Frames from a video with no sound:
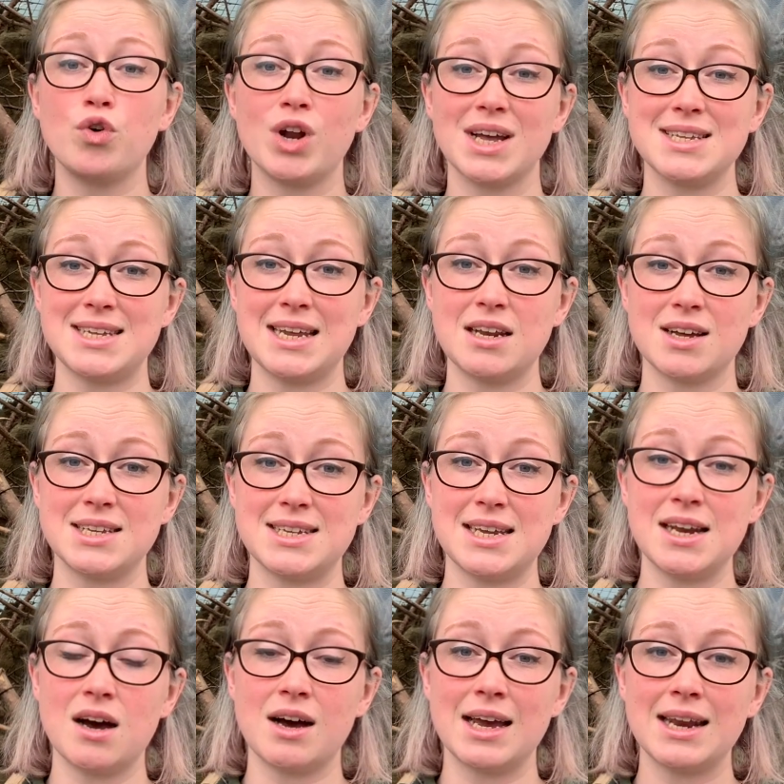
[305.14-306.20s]

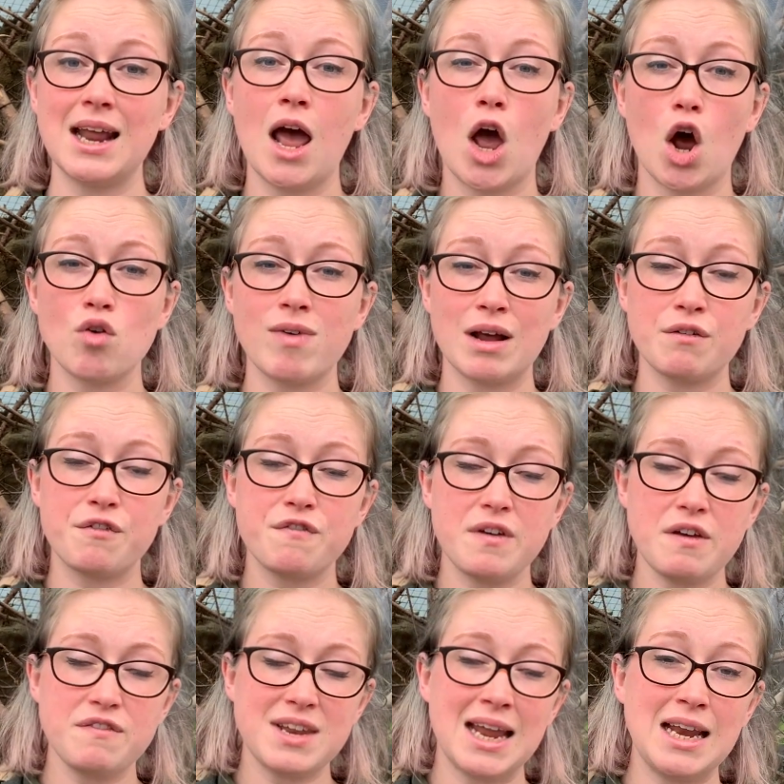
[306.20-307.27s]
1999, around
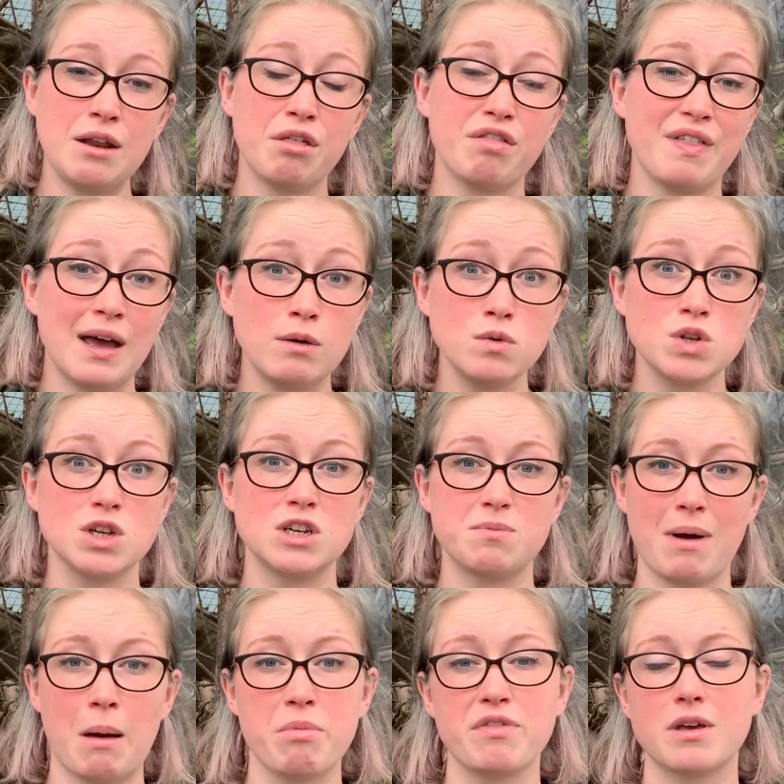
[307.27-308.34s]
15,000
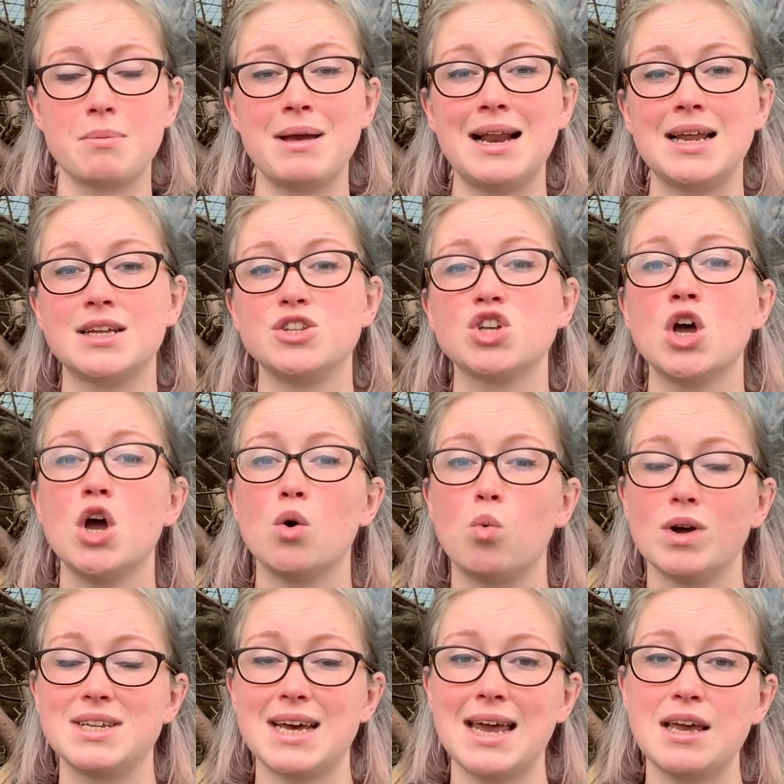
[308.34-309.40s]
panther chameleons
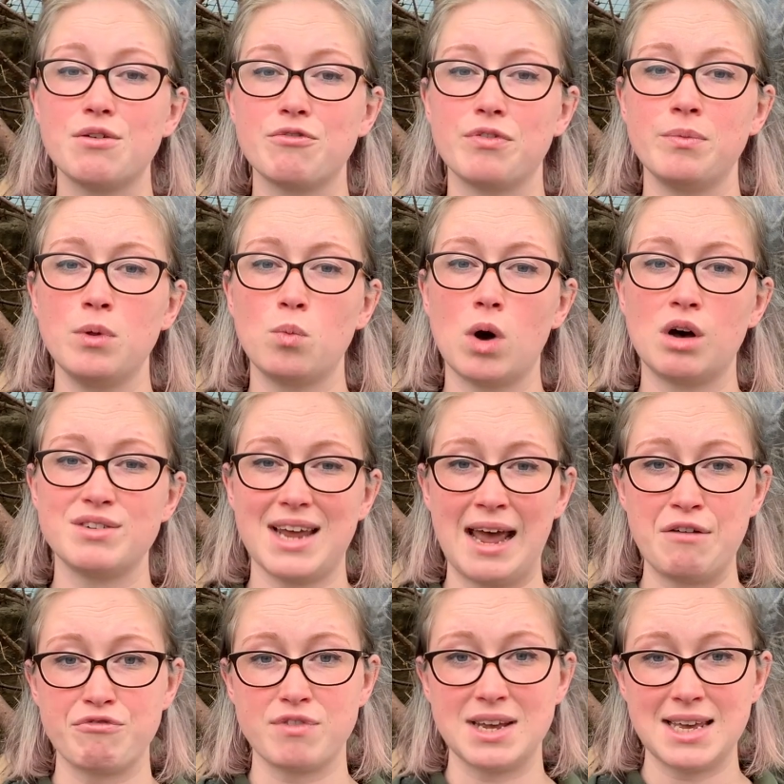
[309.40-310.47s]
were taken from the wild
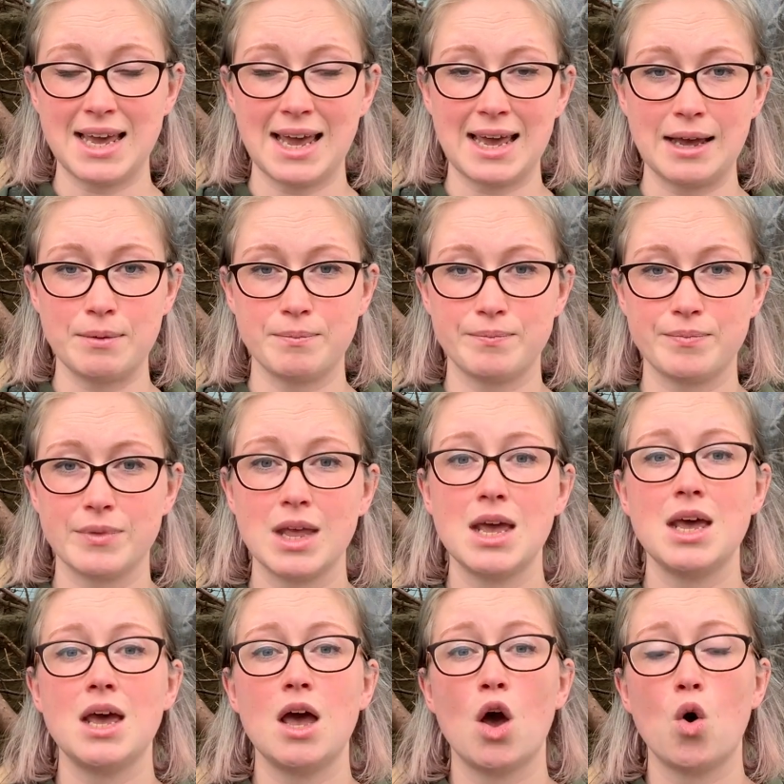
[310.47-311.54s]
every year.
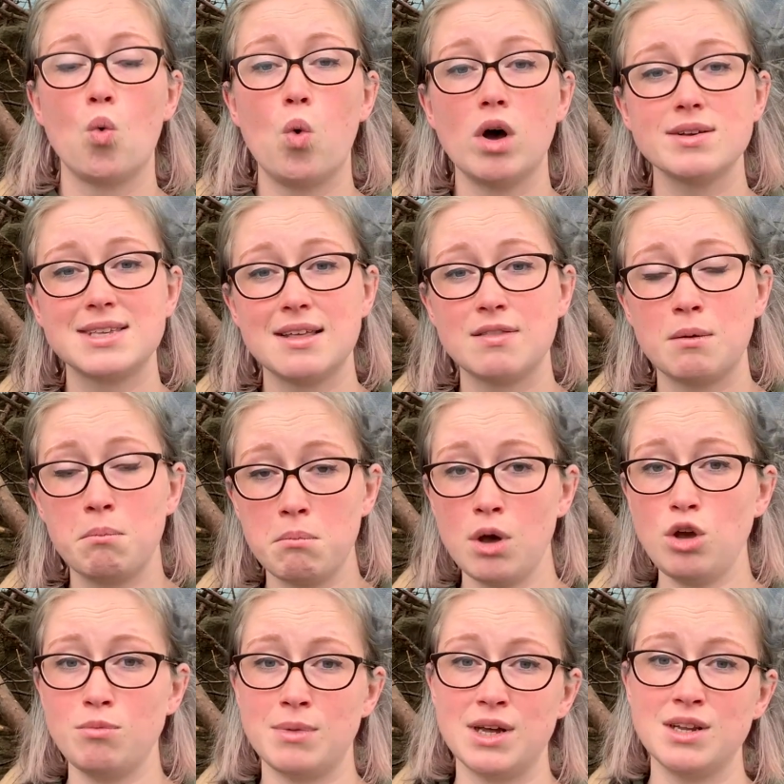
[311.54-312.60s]
Whilst at the
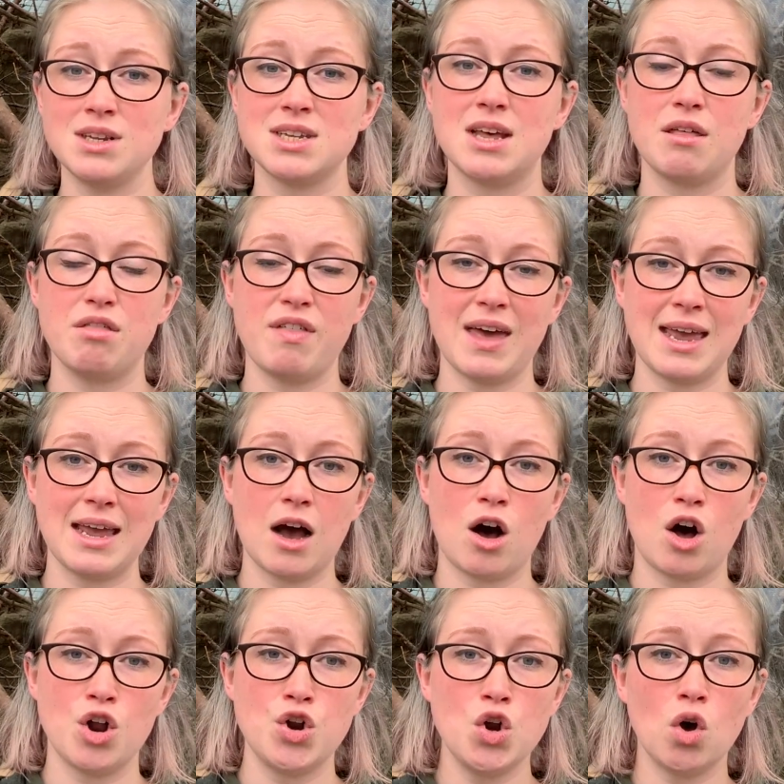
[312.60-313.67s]
moment they
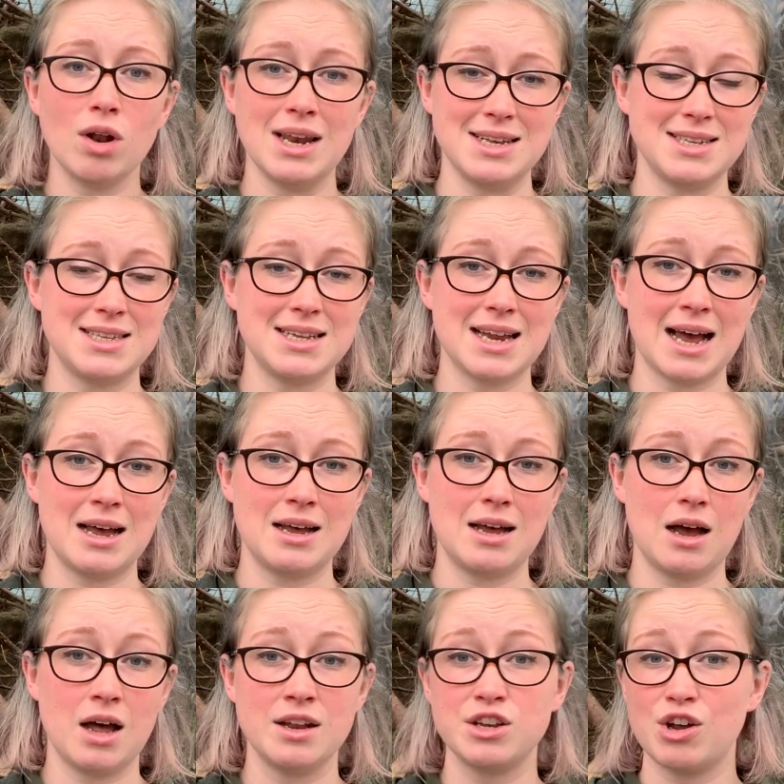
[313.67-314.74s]
are not listed
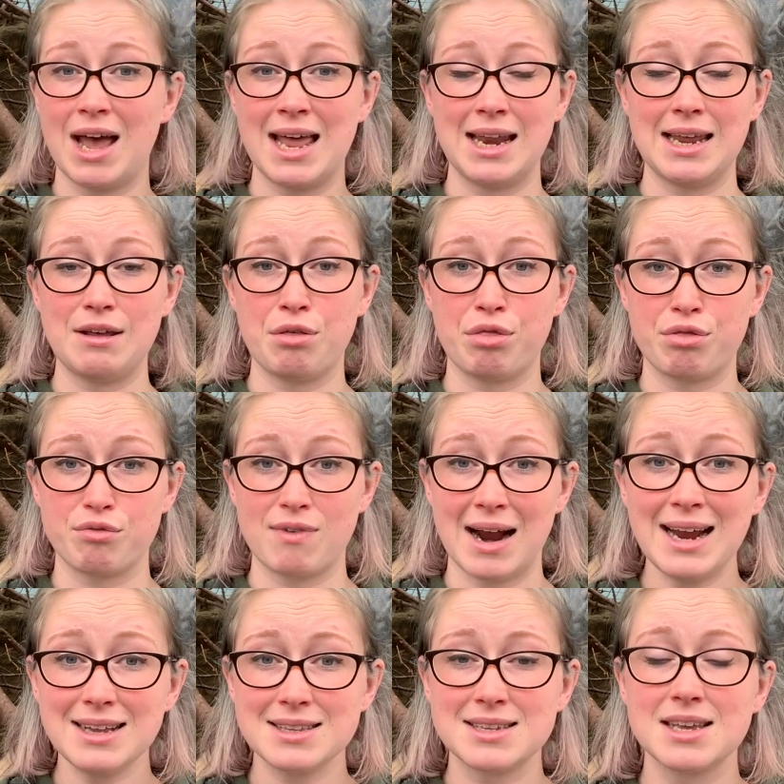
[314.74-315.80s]
under any
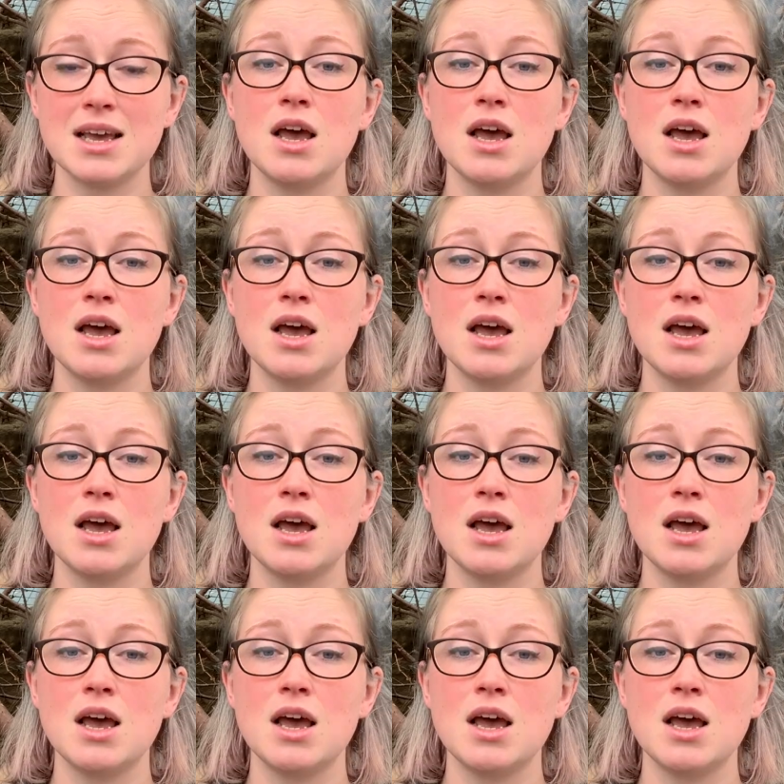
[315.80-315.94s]
threat,